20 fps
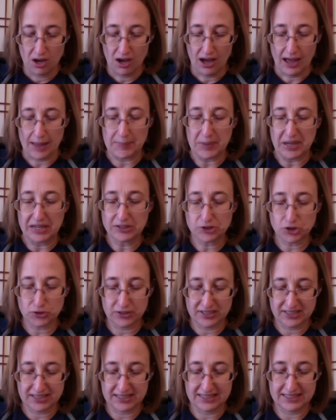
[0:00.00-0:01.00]

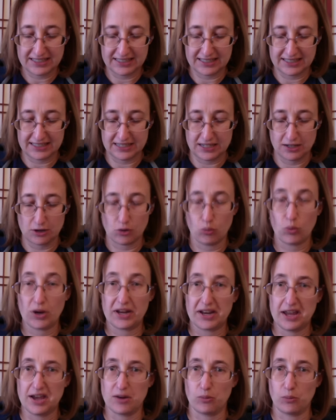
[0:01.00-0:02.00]
interested to see
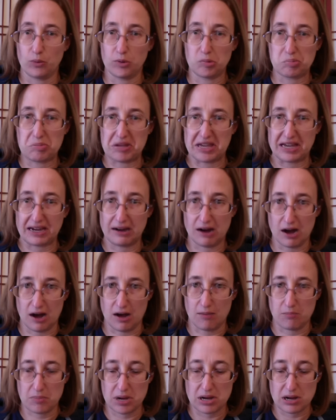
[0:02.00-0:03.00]
what it will
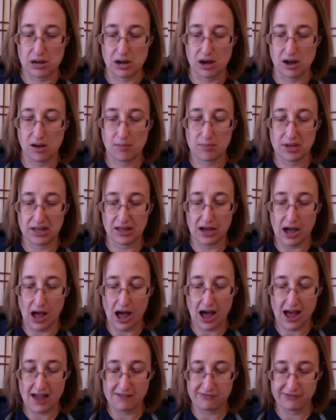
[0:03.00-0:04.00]
become. So
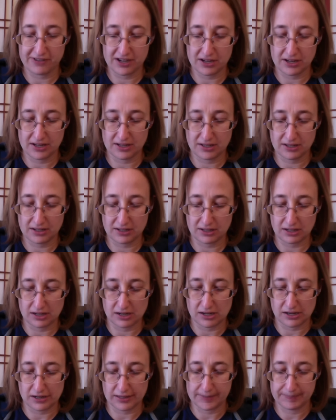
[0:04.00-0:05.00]

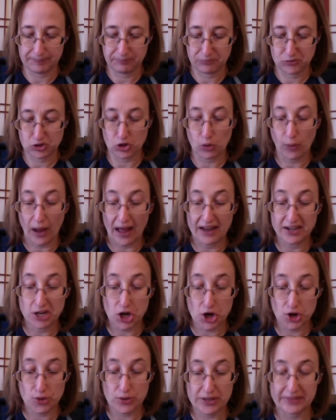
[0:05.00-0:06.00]
I
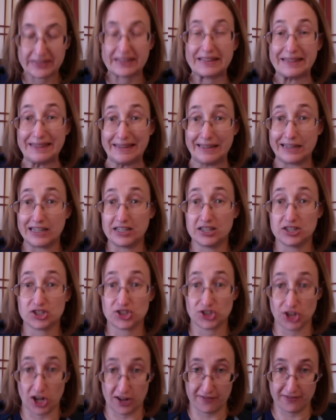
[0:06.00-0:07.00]
know that linen
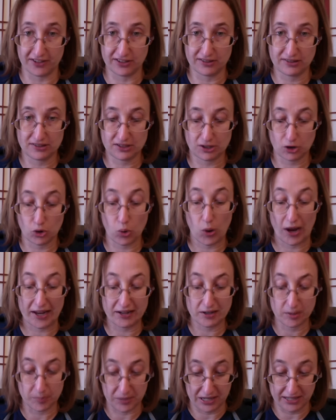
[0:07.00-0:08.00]
softens
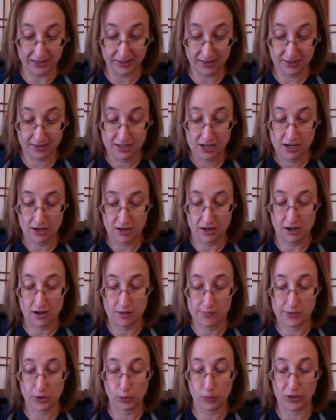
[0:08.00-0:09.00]
quite a bit
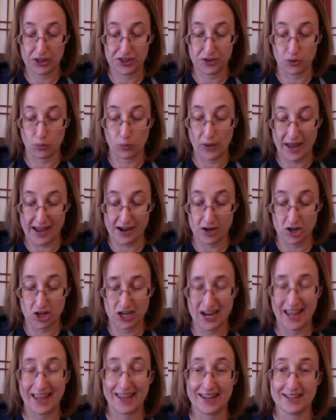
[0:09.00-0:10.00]
with wear
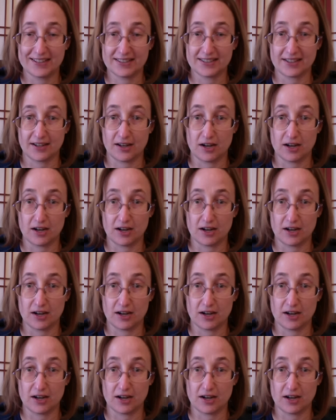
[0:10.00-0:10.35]
and